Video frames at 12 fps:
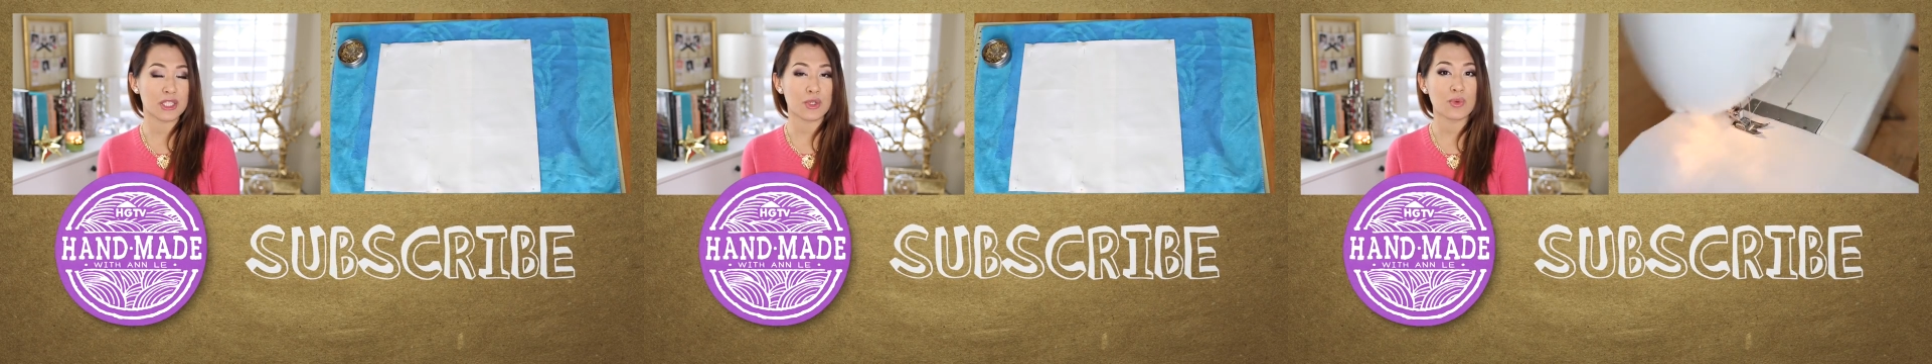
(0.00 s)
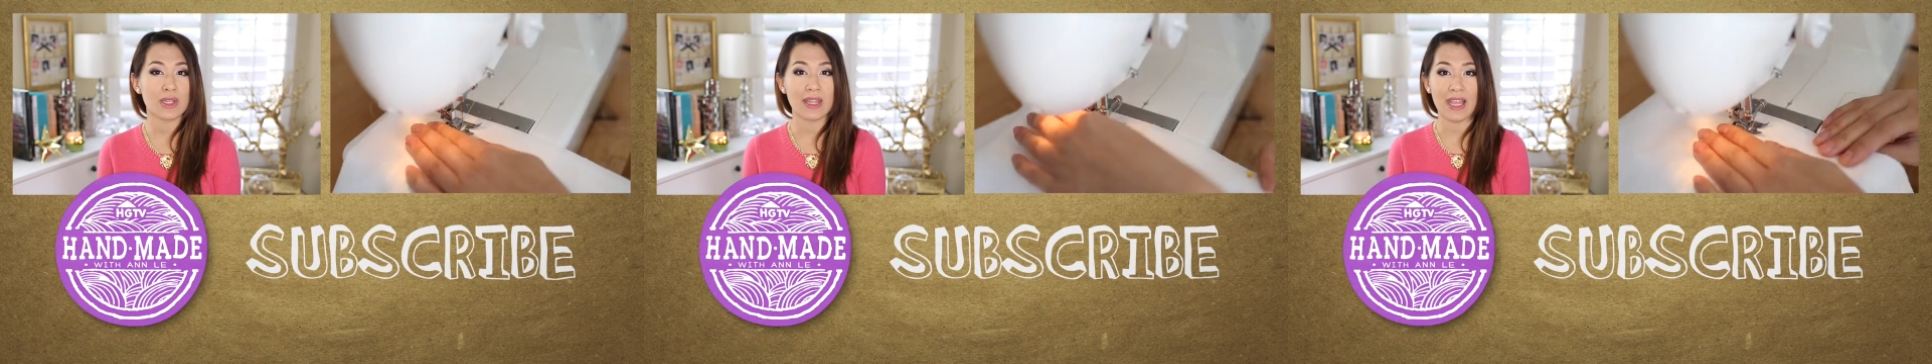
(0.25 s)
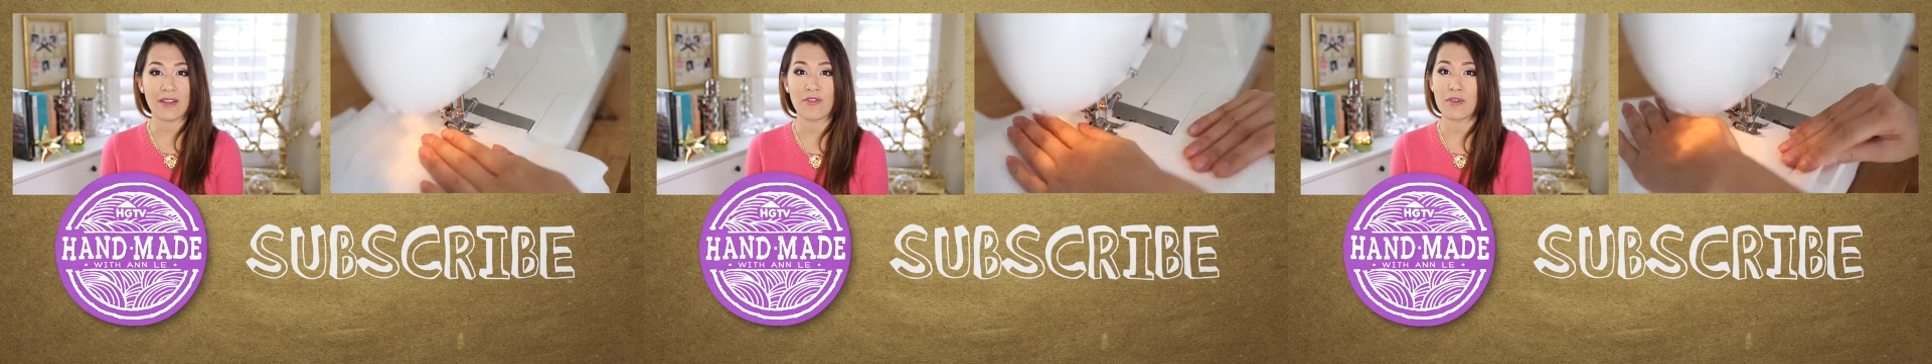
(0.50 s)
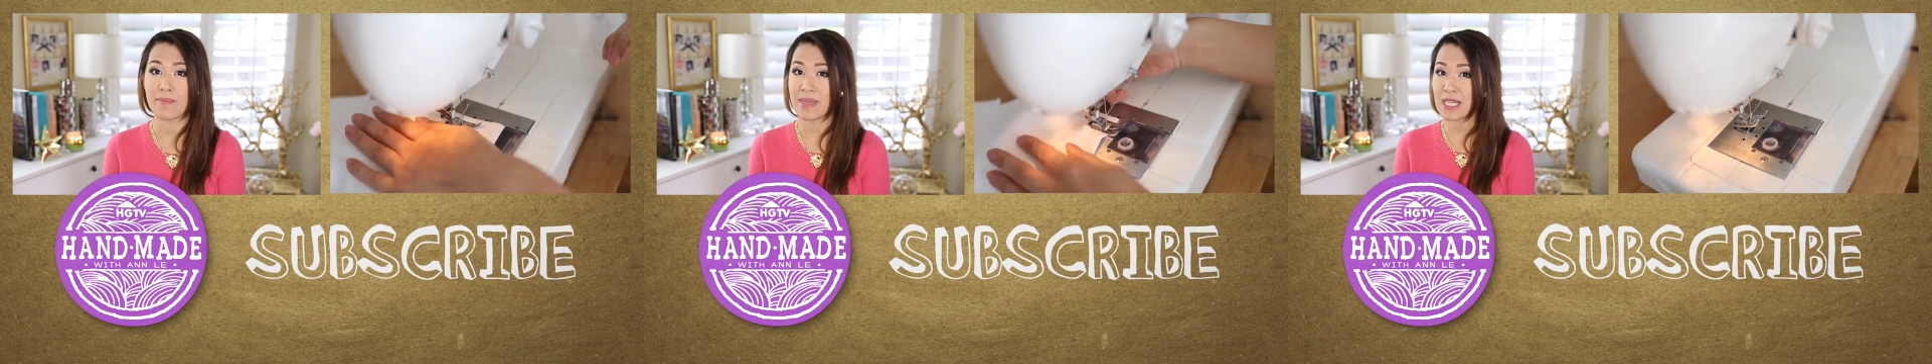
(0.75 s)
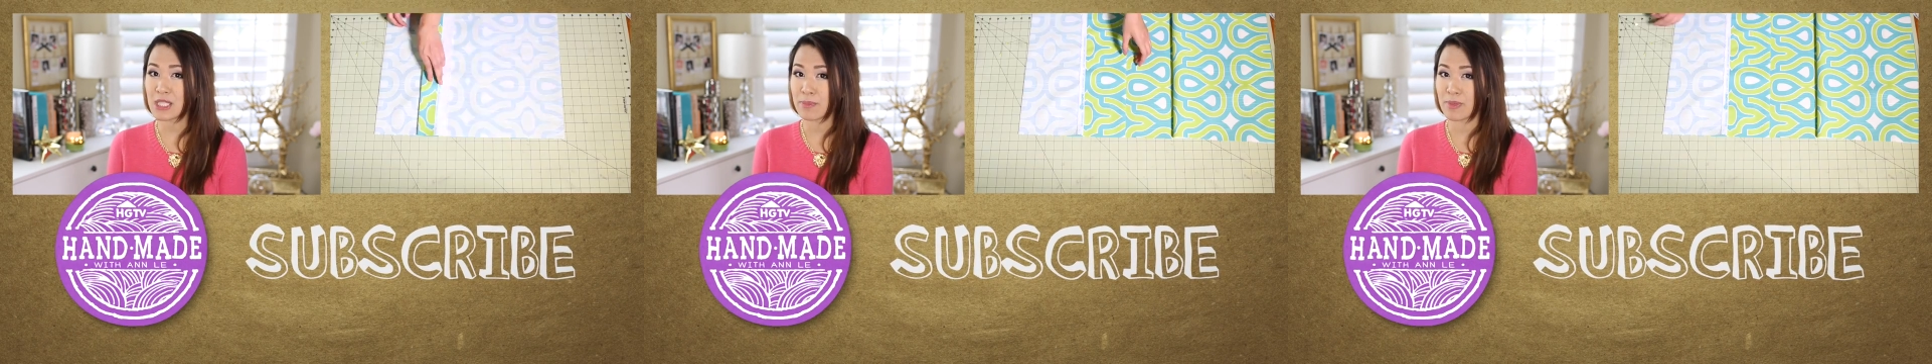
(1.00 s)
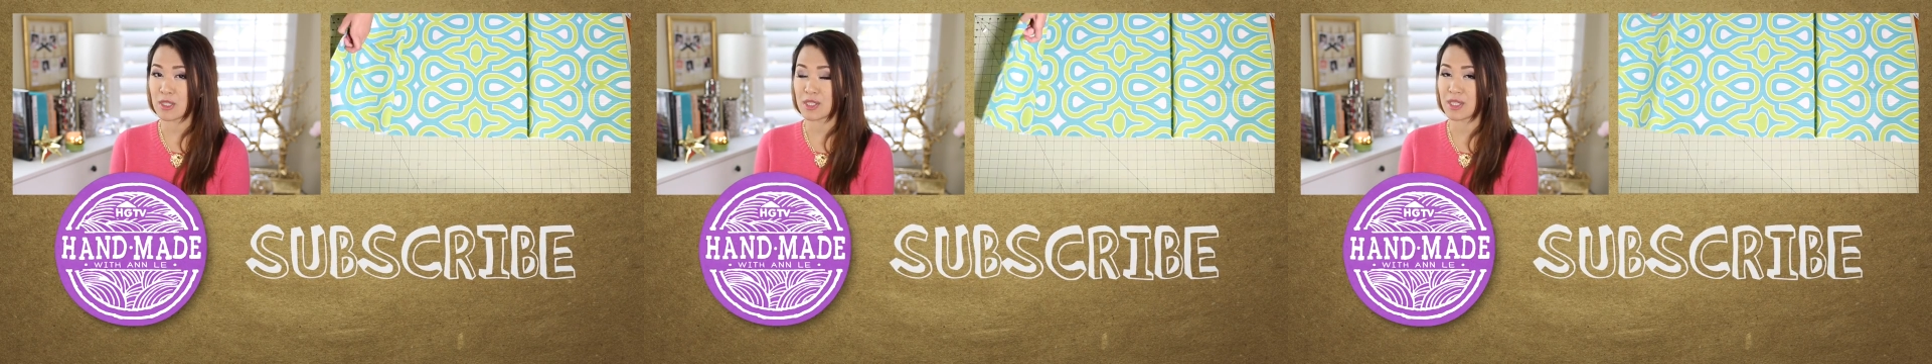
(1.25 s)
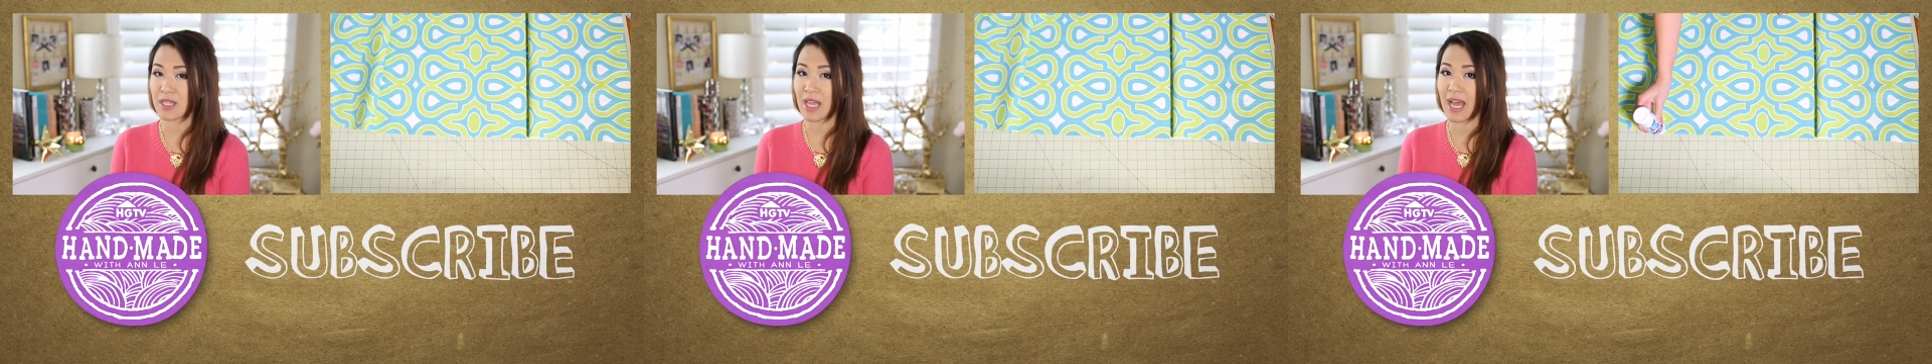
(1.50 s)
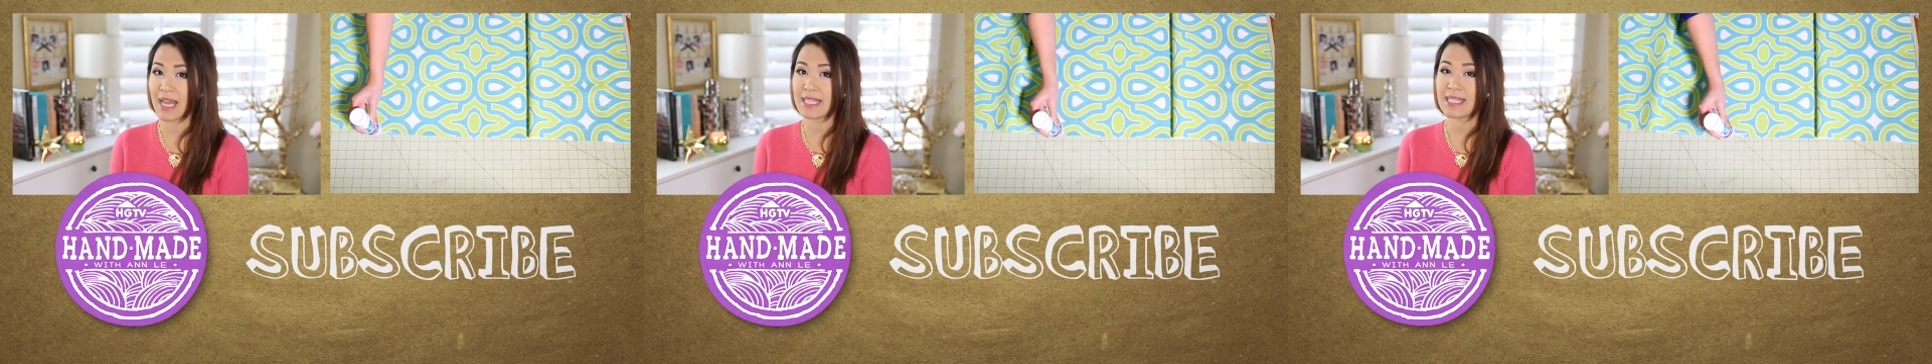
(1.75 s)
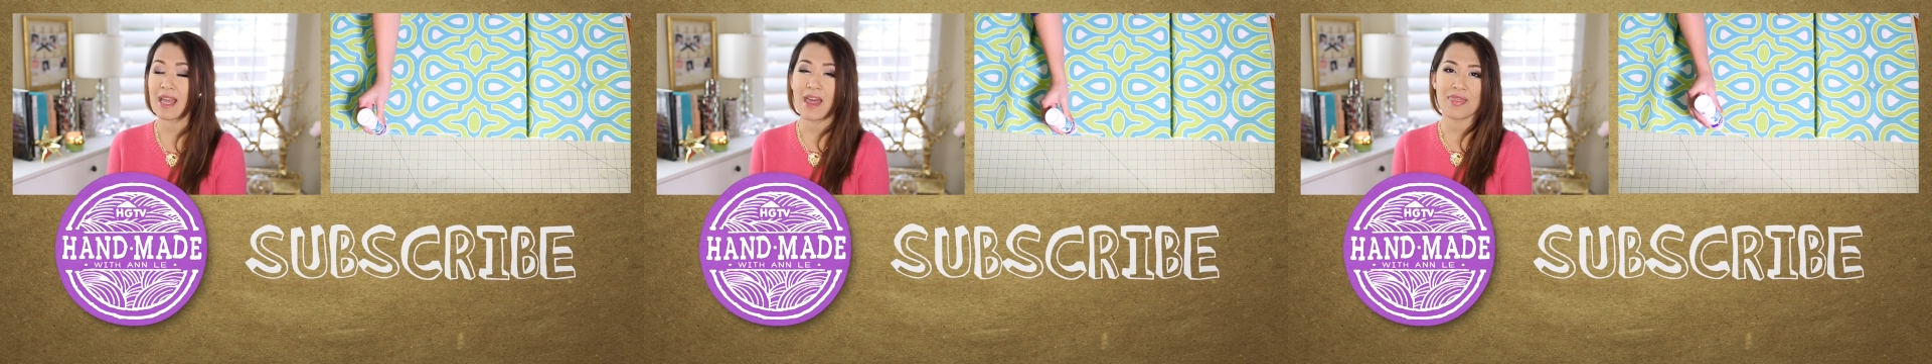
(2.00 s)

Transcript: you would like for me to personalize